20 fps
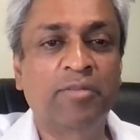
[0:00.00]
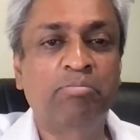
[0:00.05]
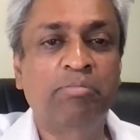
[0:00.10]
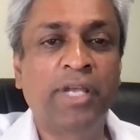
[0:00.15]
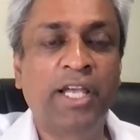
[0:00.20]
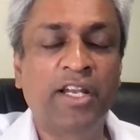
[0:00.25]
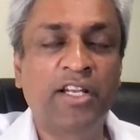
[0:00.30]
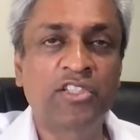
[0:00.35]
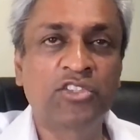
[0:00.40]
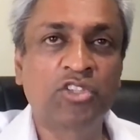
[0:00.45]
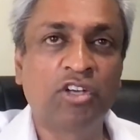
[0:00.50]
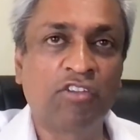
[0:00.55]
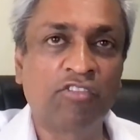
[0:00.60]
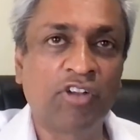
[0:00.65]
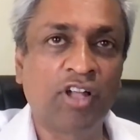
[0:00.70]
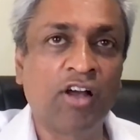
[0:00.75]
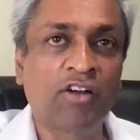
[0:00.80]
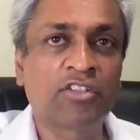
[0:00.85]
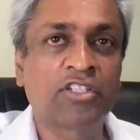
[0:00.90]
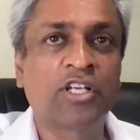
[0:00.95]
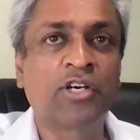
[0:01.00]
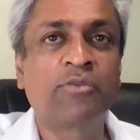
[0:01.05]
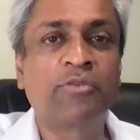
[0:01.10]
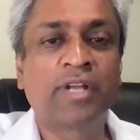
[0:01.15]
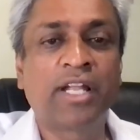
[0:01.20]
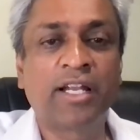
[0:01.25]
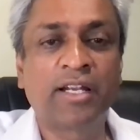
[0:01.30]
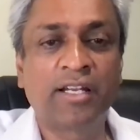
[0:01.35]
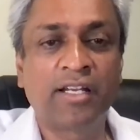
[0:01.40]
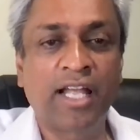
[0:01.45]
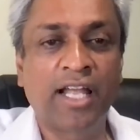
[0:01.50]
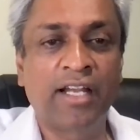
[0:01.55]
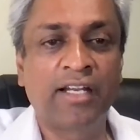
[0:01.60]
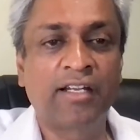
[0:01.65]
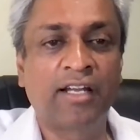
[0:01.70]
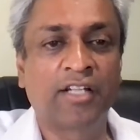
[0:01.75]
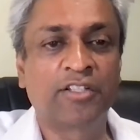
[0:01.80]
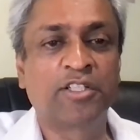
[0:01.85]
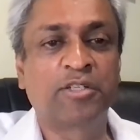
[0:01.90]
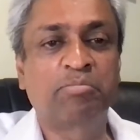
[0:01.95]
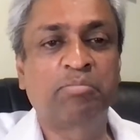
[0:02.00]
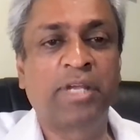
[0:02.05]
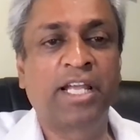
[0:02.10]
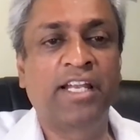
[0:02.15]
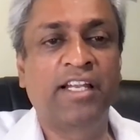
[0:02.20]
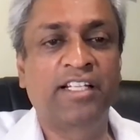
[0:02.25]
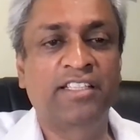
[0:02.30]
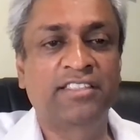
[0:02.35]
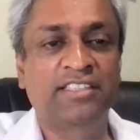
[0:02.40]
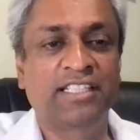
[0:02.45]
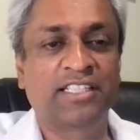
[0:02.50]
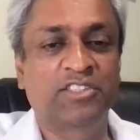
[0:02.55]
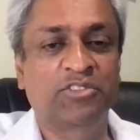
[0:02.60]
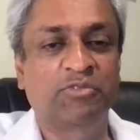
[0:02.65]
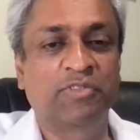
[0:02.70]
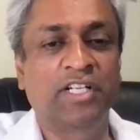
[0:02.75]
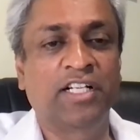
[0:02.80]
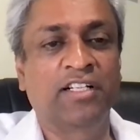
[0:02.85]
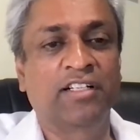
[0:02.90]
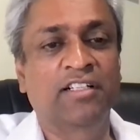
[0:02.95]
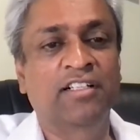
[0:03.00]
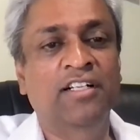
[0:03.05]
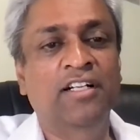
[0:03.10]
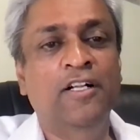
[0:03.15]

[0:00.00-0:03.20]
periods of lockdown and other periods as well.